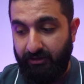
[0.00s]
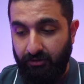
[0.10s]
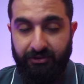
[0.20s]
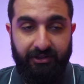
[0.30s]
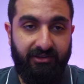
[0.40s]

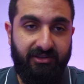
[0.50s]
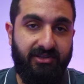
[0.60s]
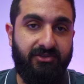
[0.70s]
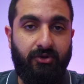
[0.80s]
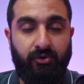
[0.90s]
don't think this
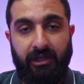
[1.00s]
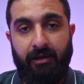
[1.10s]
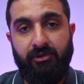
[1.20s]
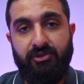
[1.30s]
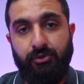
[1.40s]
is a
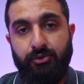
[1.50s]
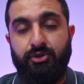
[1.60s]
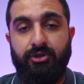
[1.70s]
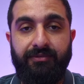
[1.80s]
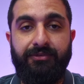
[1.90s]
reliable
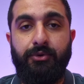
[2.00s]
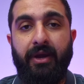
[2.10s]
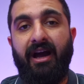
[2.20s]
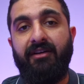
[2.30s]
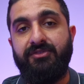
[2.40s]
solution if you
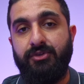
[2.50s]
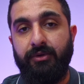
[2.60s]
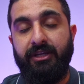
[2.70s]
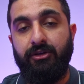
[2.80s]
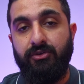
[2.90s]
have
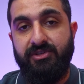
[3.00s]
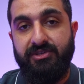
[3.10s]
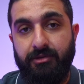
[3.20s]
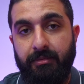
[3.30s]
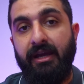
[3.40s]
Sony
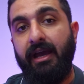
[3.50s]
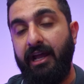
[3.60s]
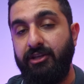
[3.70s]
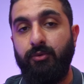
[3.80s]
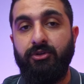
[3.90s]
ecosystem
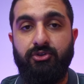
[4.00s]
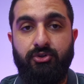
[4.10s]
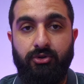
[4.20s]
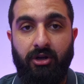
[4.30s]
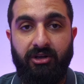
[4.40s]
and you want to
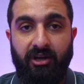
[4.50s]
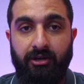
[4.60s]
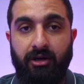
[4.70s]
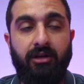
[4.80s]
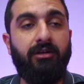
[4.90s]
shoot on
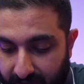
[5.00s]
Nikon,